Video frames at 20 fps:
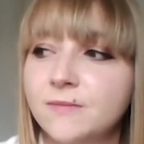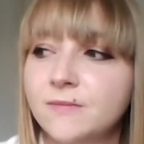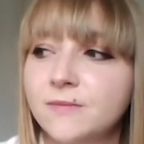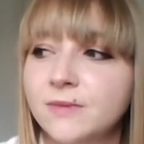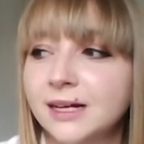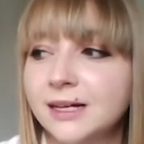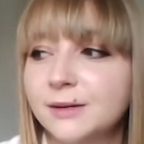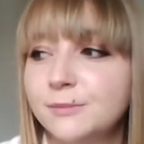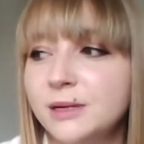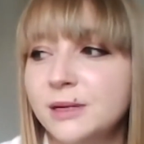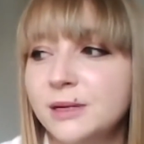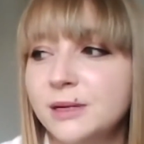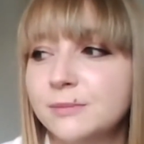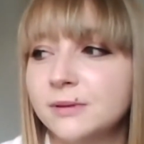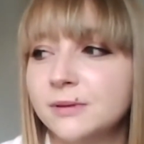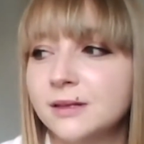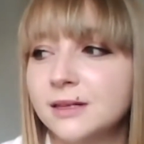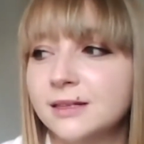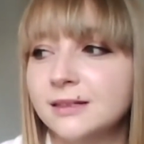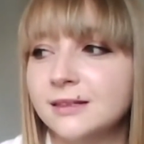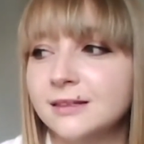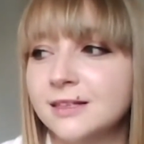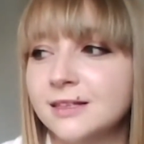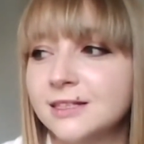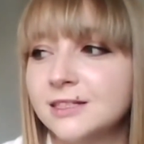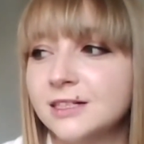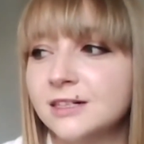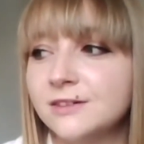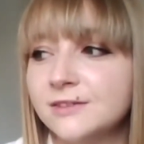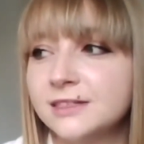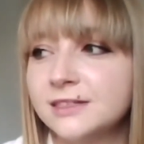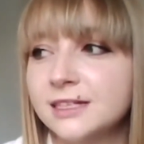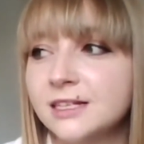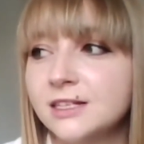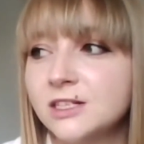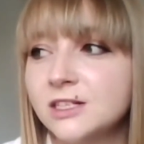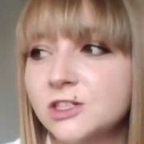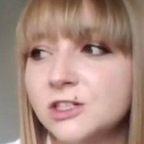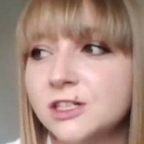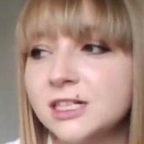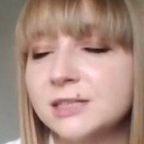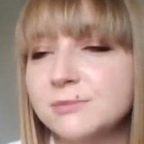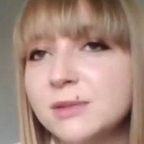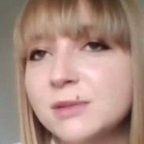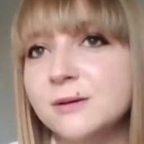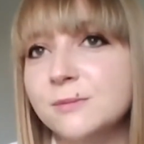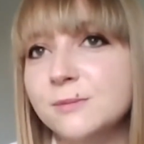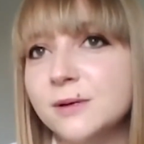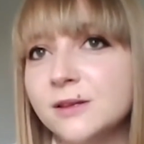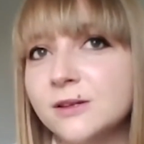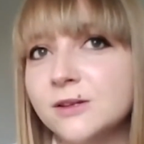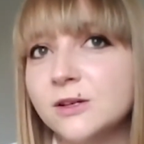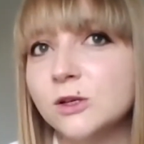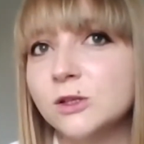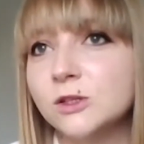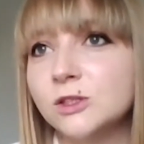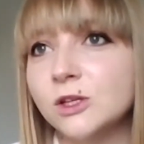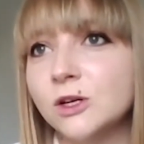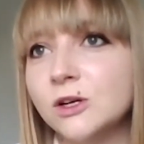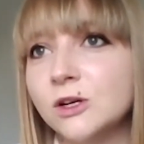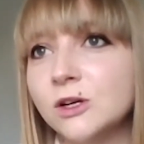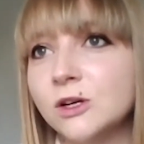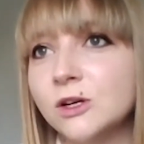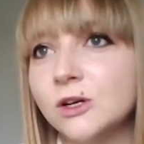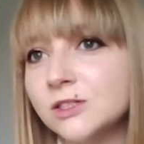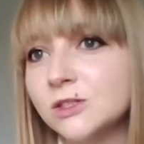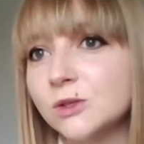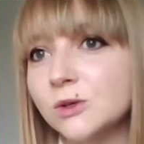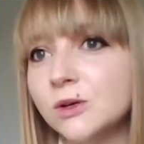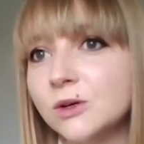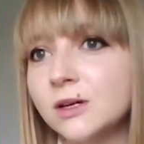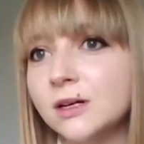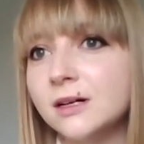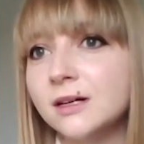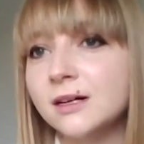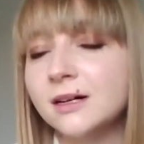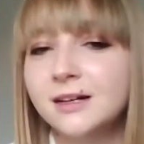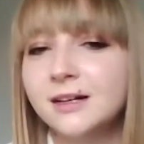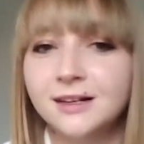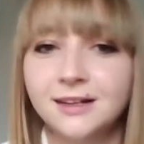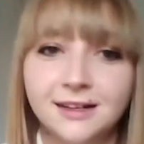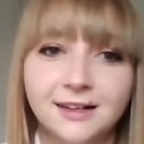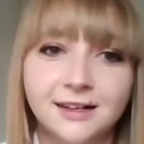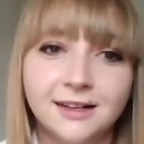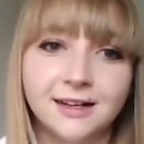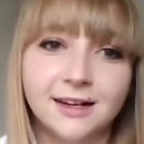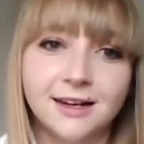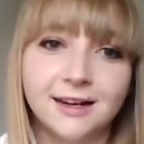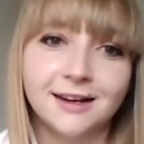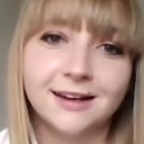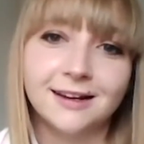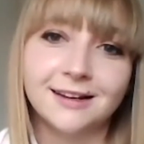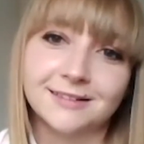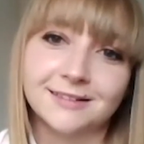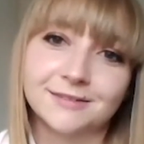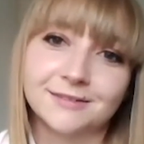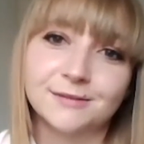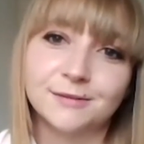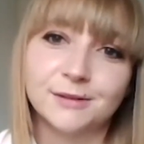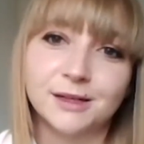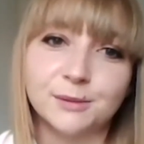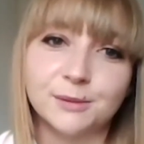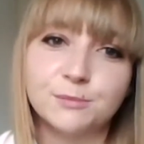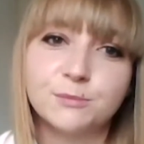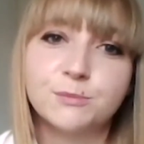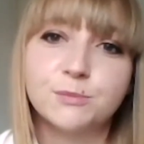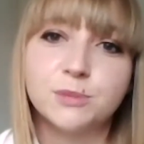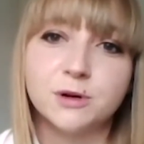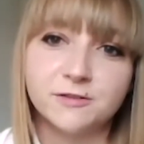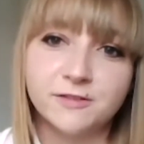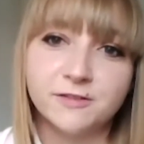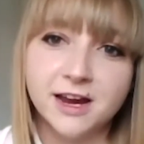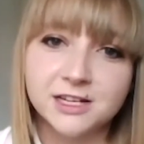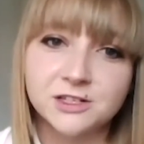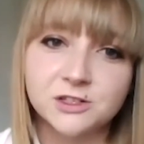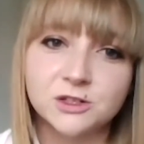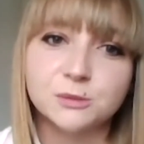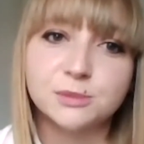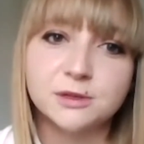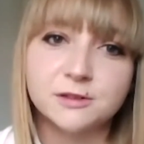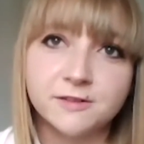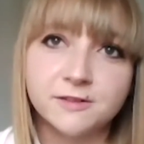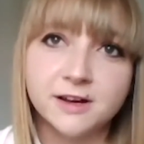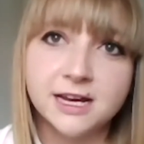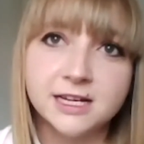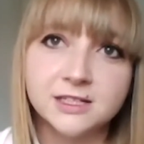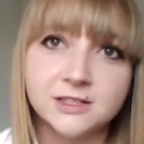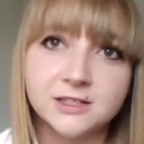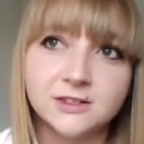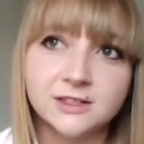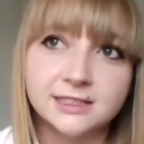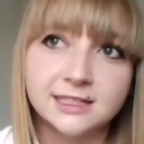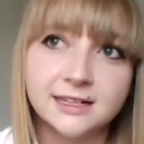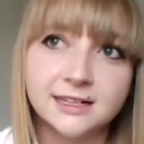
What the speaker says: like people in the service industries, maybe they're not doctors or like professionals.